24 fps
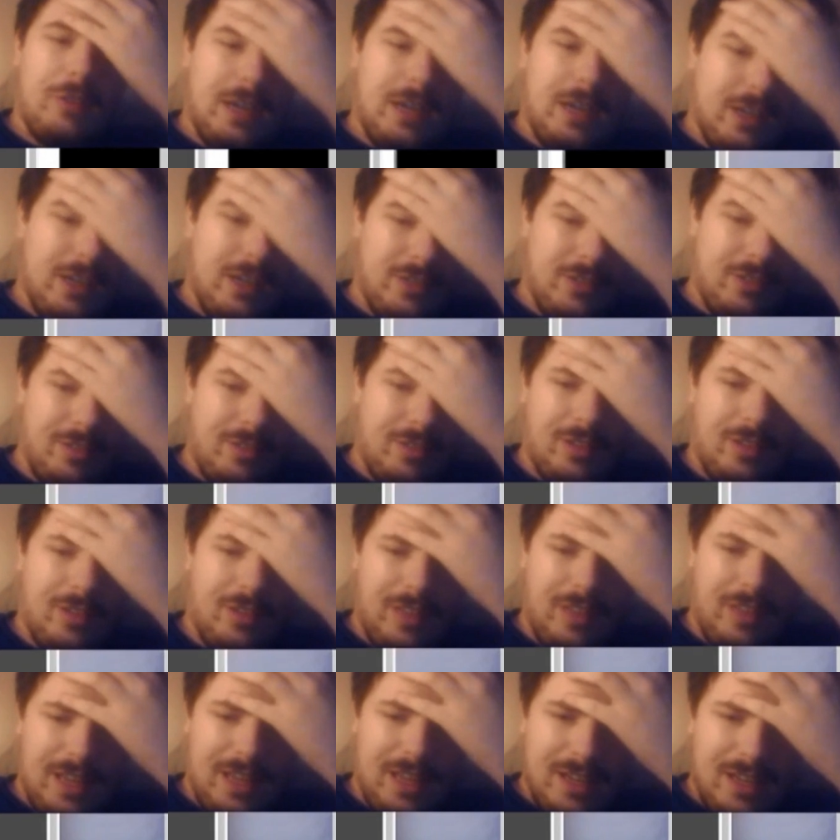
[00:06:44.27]
initially saw
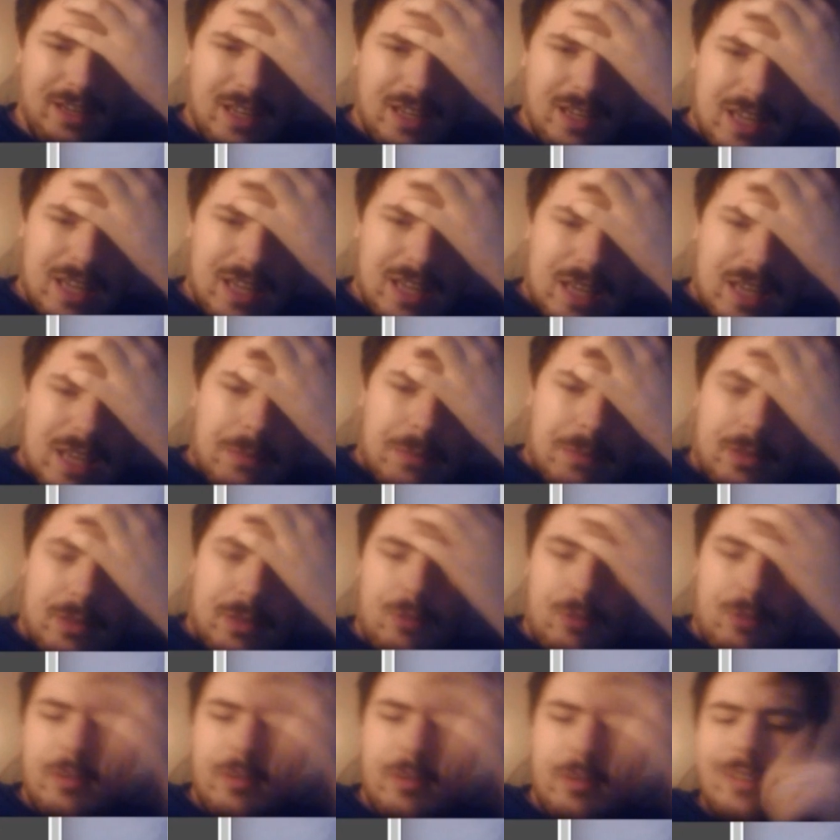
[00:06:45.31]
that. But
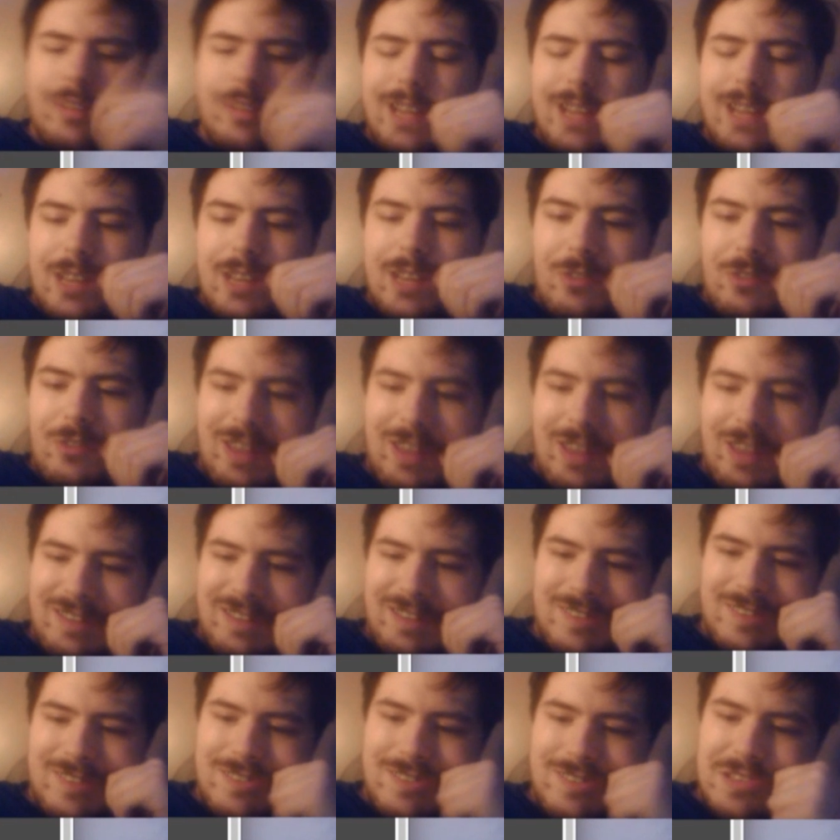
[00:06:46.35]
two things I need to
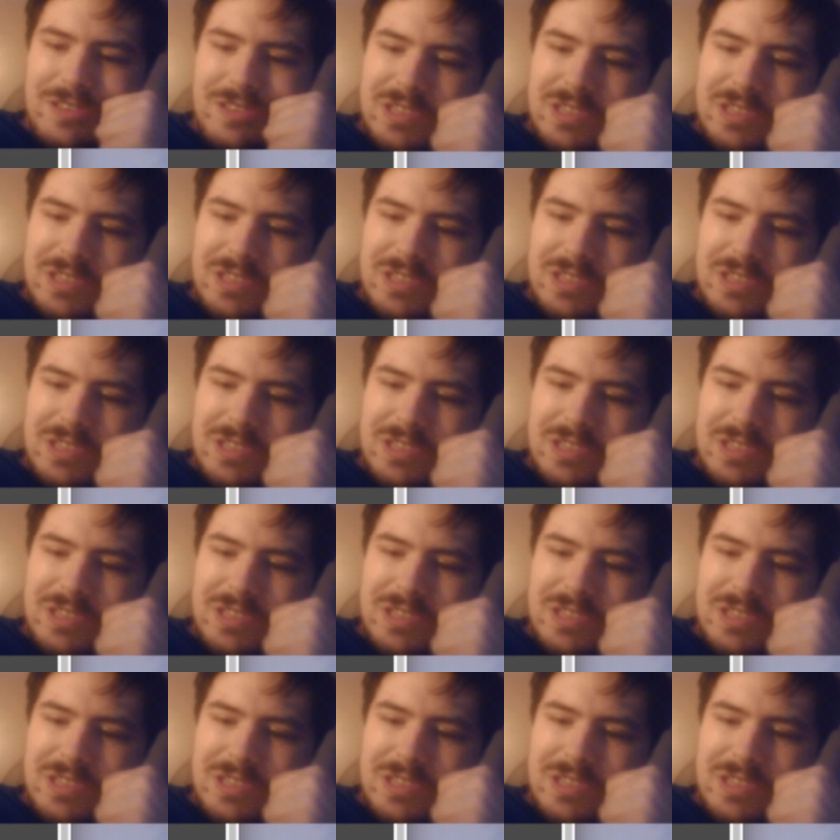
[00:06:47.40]
fix.